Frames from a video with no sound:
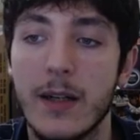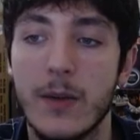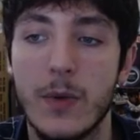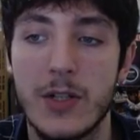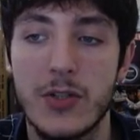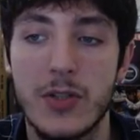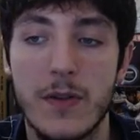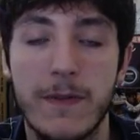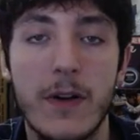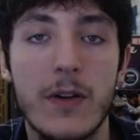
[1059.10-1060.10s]
which
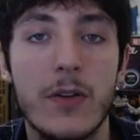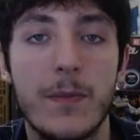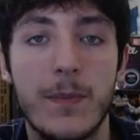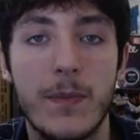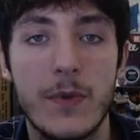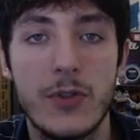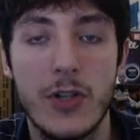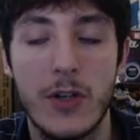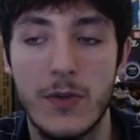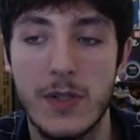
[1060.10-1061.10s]
further
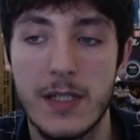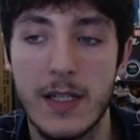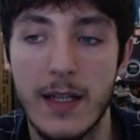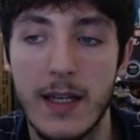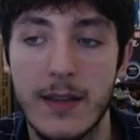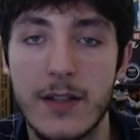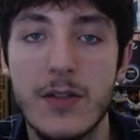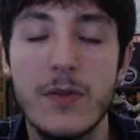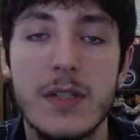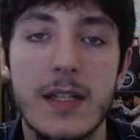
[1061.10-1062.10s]
shows that the
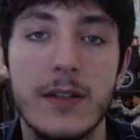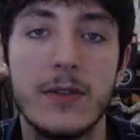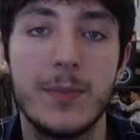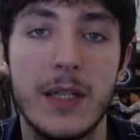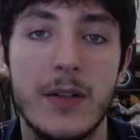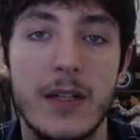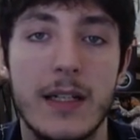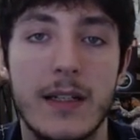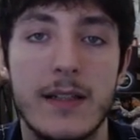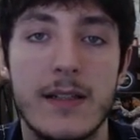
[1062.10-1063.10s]
two single
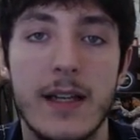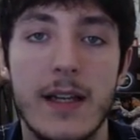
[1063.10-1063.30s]
periods